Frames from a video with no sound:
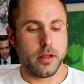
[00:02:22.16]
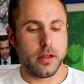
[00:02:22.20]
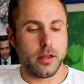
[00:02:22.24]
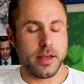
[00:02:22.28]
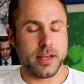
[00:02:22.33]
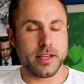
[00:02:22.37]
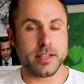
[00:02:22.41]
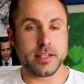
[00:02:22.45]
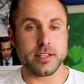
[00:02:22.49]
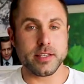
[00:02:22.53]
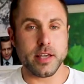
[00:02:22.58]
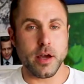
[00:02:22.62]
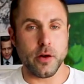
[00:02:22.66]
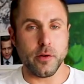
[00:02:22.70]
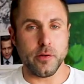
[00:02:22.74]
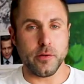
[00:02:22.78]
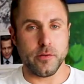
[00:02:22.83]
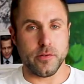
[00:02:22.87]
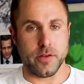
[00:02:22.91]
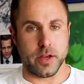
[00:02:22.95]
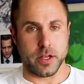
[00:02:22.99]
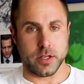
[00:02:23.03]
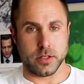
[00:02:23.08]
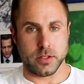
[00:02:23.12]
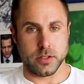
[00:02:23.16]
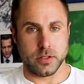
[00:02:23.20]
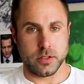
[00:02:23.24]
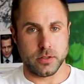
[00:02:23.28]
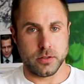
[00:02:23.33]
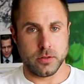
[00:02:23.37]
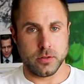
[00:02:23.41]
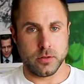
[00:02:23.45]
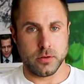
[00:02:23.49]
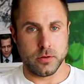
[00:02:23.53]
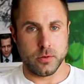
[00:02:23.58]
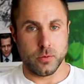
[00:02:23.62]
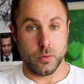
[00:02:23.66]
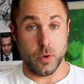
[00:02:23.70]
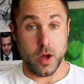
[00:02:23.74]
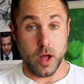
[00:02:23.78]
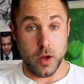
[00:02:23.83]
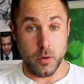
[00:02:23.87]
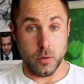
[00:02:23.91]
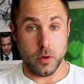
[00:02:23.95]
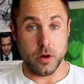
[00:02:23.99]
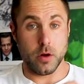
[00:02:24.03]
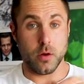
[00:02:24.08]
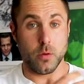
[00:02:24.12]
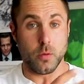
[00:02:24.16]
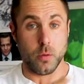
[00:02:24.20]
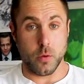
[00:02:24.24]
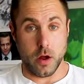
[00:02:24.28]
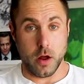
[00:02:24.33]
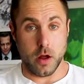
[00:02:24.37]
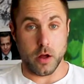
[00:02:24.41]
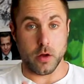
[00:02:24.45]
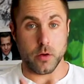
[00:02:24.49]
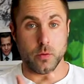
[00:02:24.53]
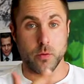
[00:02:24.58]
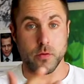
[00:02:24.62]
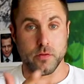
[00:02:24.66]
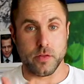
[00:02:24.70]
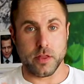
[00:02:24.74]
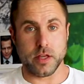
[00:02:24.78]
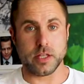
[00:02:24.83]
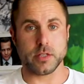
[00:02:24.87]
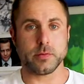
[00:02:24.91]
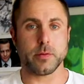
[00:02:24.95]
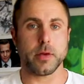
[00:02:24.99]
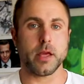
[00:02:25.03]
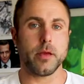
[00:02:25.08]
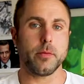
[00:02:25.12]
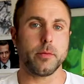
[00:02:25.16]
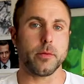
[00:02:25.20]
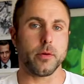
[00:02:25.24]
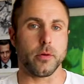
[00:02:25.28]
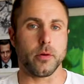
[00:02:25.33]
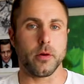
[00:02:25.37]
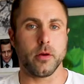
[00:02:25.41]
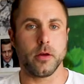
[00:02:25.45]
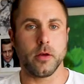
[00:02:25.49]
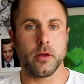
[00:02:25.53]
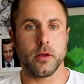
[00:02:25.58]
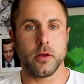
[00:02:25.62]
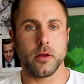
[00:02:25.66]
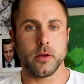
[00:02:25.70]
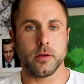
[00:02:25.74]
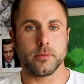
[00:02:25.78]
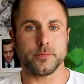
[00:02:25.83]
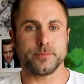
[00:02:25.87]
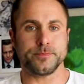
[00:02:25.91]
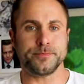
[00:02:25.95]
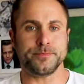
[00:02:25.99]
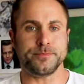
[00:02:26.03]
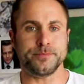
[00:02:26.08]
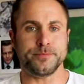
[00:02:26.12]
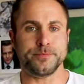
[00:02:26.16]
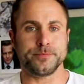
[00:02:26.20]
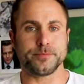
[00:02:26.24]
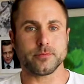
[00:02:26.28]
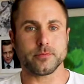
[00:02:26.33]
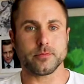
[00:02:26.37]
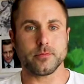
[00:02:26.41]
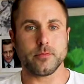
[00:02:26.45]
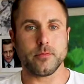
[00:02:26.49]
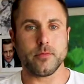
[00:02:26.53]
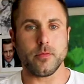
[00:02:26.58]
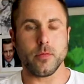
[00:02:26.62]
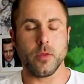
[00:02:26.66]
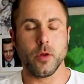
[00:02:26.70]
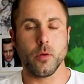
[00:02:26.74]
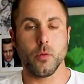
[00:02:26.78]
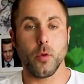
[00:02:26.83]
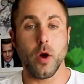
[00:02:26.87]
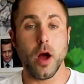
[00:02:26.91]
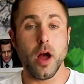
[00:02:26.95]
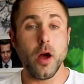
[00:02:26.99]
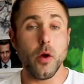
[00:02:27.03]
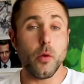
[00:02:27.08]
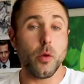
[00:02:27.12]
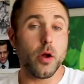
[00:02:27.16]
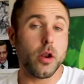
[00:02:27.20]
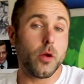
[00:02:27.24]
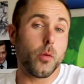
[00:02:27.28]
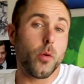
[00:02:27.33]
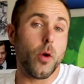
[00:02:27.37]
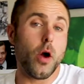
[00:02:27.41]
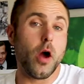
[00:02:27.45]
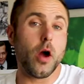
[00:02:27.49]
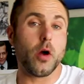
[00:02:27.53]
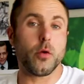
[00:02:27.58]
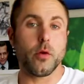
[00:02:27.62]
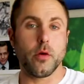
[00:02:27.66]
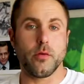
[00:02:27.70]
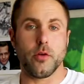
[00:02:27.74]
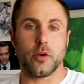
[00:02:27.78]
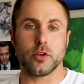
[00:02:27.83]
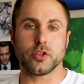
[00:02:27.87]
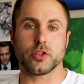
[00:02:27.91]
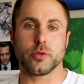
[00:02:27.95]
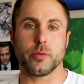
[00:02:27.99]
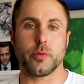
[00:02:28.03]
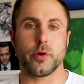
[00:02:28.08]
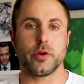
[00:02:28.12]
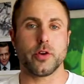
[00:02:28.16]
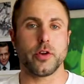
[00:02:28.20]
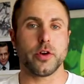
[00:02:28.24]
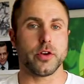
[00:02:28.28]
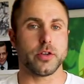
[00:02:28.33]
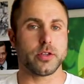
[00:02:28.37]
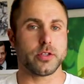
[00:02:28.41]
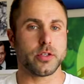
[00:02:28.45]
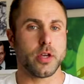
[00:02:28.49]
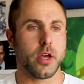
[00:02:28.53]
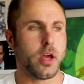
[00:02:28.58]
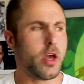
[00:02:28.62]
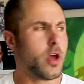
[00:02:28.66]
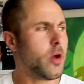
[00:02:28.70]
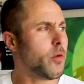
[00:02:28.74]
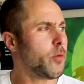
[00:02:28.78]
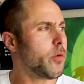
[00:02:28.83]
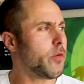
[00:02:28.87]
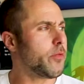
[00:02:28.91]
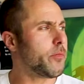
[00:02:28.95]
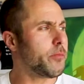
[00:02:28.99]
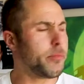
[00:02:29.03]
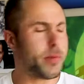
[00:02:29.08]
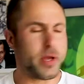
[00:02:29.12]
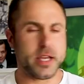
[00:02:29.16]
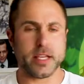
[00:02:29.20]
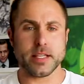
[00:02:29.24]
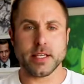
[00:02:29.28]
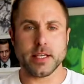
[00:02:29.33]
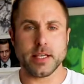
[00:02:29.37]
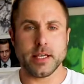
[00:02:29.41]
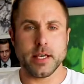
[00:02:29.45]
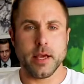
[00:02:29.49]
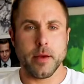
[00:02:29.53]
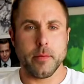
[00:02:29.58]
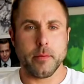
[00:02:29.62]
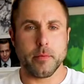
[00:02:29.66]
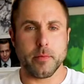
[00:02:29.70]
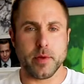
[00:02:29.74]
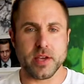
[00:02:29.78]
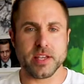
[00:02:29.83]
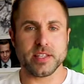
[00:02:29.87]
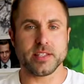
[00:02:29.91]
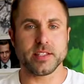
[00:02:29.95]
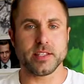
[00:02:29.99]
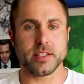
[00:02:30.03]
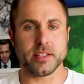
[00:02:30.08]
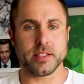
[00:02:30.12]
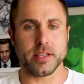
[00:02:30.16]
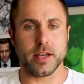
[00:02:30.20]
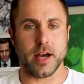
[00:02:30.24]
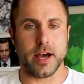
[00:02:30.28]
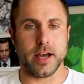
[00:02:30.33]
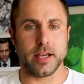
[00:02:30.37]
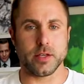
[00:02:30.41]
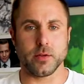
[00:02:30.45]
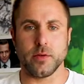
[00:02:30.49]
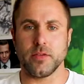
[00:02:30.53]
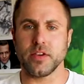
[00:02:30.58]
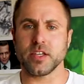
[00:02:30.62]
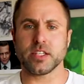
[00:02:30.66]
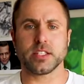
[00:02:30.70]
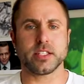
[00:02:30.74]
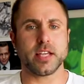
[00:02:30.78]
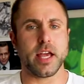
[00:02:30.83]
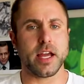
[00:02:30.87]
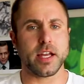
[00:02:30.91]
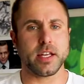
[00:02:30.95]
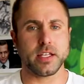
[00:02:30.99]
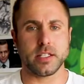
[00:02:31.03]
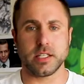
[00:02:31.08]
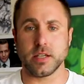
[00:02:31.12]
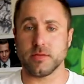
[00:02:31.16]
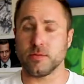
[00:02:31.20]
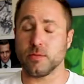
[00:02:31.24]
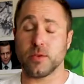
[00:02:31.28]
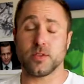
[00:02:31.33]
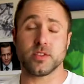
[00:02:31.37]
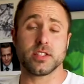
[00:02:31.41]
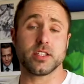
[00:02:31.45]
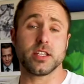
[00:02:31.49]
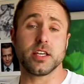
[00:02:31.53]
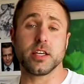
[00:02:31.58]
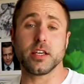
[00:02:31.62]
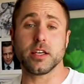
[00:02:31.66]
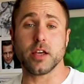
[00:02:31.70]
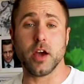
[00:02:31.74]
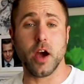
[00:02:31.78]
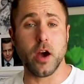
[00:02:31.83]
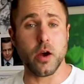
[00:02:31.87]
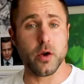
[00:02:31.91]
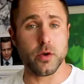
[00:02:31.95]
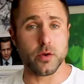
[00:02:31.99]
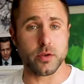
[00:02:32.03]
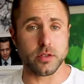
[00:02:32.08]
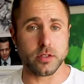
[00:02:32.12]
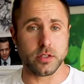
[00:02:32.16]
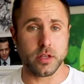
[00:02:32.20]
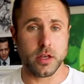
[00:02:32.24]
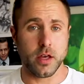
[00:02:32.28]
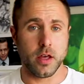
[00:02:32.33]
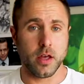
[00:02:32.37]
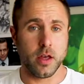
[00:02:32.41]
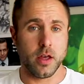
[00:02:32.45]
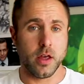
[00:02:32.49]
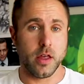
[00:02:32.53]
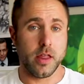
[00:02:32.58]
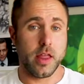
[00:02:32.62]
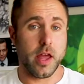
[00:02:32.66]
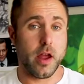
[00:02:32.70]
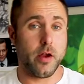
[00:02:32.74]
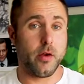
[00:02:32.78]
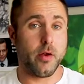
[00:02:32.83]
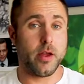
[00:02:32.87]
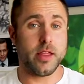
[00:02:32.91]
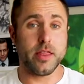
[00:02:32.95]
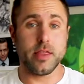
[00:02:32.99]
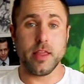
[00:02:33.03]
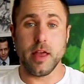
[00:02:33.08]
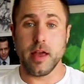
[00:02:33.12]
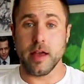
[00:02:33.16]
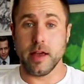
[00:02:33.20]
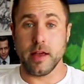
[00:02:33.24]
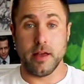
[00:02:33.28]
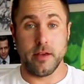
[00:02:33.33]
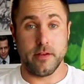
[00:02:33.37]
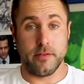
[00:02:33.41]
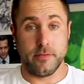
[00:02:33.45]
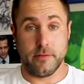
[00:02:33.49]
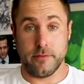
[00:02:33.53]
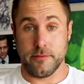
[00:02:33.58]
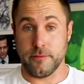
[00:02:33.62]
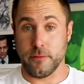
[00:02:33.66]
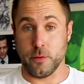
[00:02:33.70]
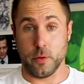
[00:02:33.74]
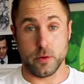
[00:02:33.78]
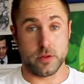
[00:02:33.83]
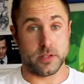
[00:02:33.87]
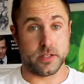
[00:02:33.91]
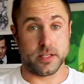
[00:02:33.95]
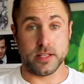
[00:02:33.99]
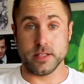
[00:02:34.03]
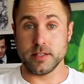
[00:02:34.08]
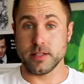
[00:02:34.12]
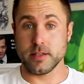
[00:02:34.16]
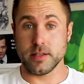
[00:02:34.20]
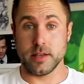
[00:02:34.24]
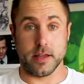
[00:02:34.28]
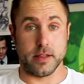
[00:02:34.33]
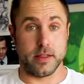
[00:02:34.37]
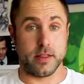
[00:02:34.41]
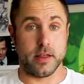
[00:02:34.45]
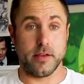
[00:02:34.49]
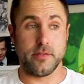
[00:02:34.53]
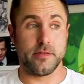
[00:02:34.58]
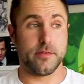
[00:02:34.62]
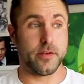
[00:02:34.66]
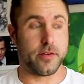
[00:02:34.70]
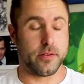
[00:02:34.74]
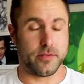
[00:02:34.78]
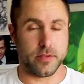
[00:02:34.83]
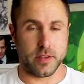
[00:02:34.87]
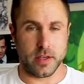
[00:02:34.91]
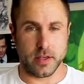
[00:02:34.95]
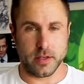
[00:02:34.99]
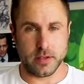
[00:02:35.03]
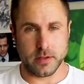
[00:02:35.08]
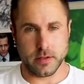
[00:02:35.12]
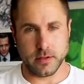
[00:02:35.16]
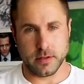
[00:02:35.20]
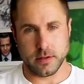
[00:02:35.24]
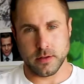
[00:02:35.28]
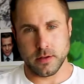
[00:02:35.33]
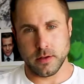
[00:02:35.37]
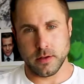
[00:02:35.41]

it's selfish why I want to work with these people. Why I want to work with entrepreneurs, with busy business guys, with executives, with CEOs that are in their 40s, in their 50s.